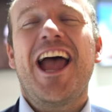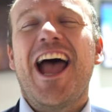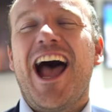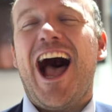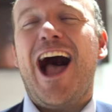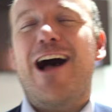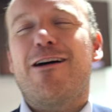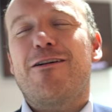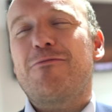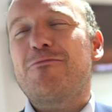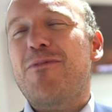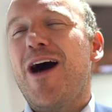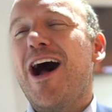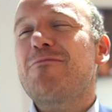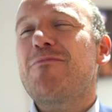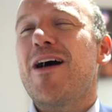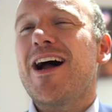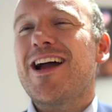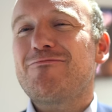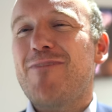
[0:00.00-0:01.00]
So
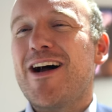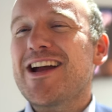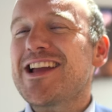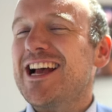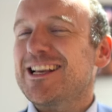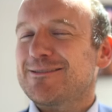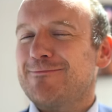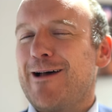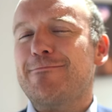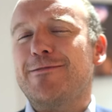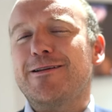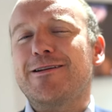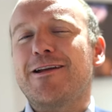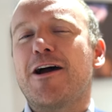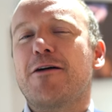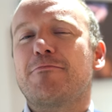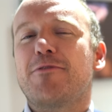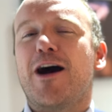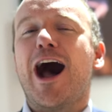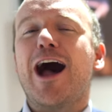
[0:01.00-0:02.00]
my guess might be no,
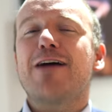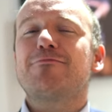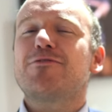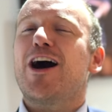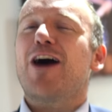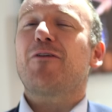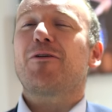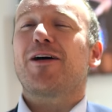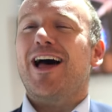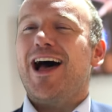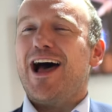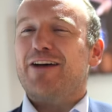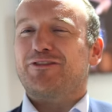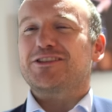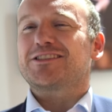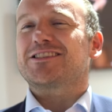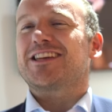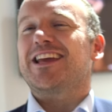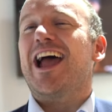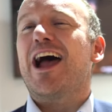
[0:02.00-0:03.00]
but we'll have
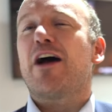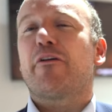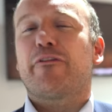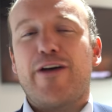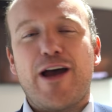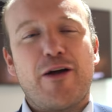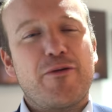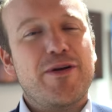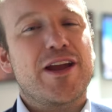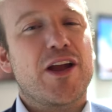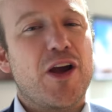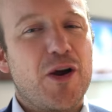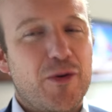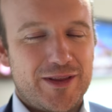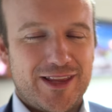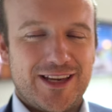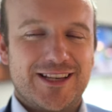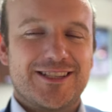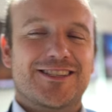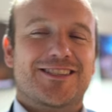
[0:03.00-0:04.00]
to see how far we go
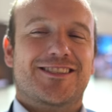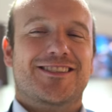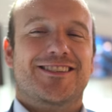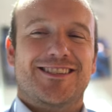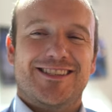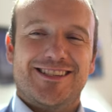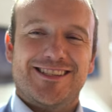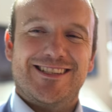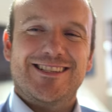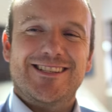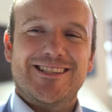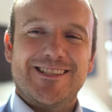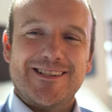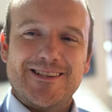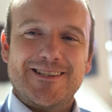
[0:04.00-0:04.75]
with this. This is AI.